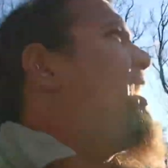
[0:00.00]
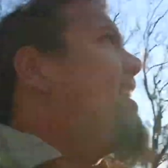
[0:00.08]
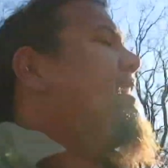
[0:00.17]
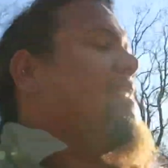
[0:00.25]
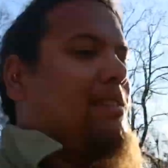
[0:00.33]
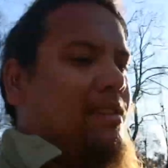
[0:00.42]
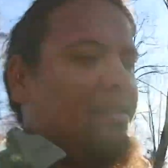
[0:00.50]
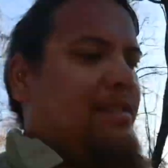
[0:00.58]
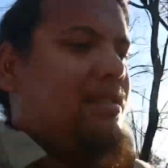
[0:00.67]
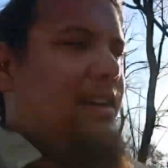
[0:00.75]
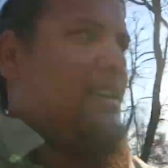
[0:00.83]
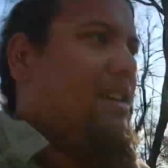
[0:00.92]
think,
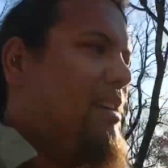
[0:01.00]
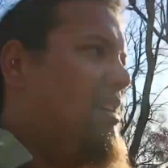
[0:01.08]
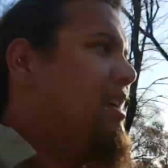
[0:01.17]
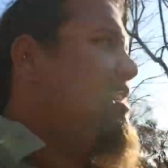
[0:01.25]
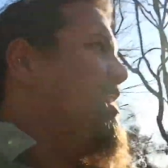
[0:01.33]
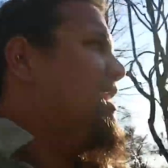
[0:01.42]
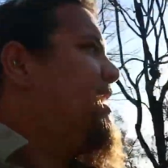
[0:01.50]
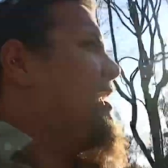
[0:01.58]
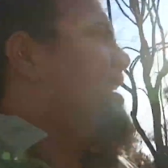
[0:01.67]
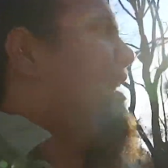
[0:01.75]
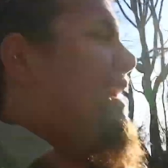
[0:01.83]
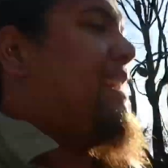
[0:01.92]
so,
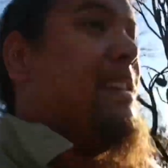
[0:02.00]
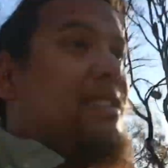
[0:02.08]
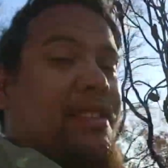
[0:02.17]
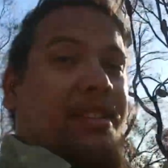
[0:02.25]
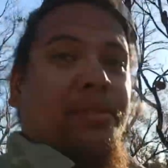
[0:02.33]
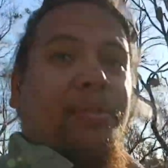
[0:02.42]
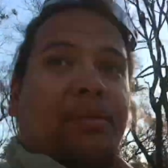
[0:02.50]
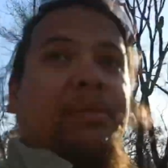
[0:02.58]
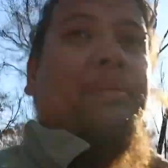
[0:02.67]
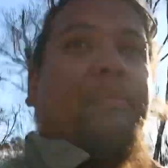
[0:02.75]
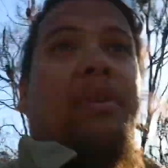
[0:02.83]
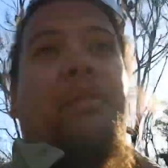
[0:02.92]
and there's still,
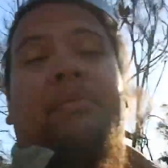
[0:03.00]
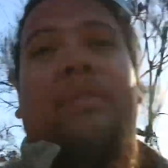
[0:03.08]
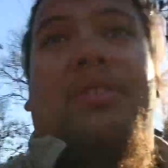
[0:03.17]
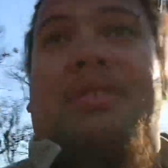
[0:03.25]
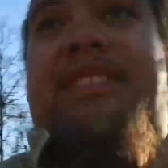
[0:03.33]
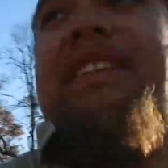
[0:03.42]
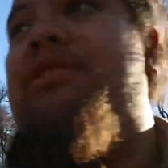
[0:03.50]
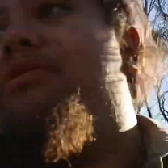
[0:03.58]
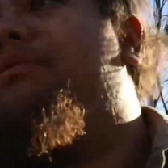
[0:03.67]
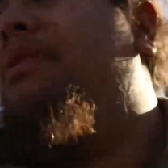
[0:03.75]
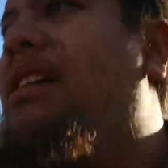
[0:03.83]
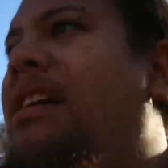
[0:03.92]
well, not
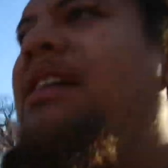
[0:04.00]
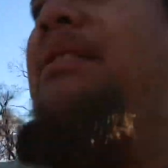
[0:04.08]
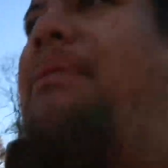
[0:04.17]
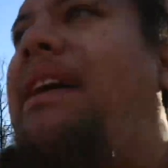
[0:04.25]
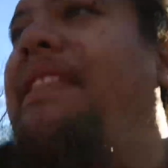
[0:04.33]
still, but